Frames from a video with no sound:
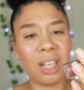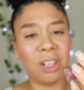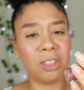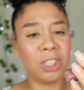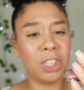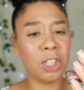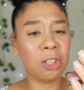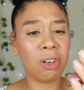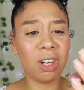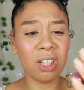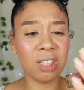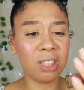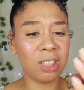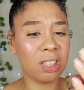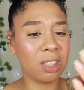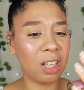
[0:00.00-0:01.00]

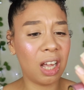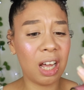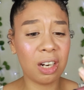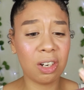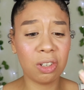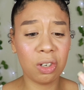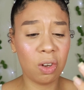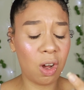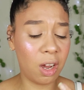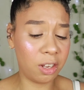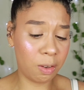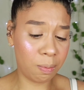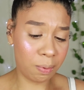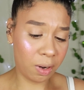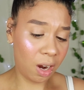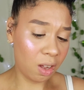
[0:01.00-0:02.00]
I don't know how you
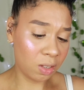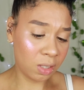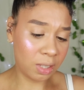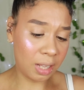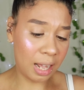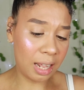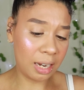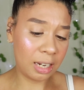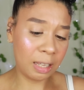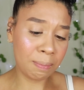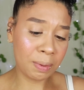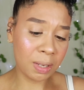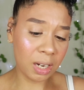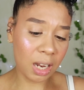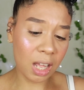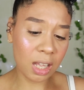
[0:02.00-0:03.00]
pronounce that, lip
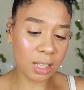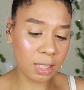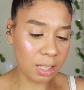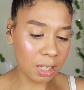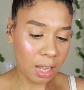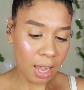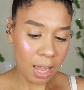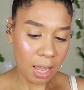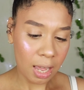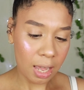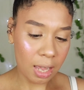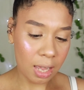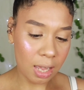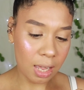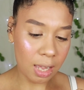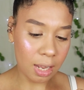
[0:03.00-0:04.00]
gloss
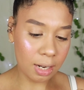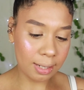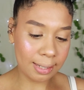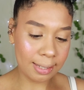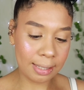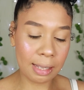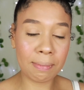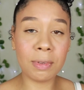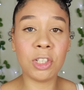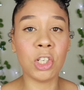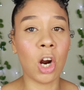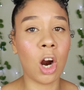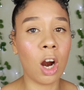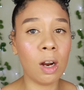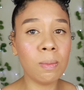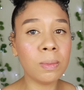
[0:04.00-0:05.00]
in Semi
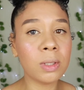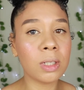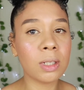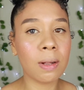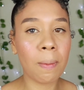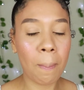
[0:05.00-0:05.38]
Charmed.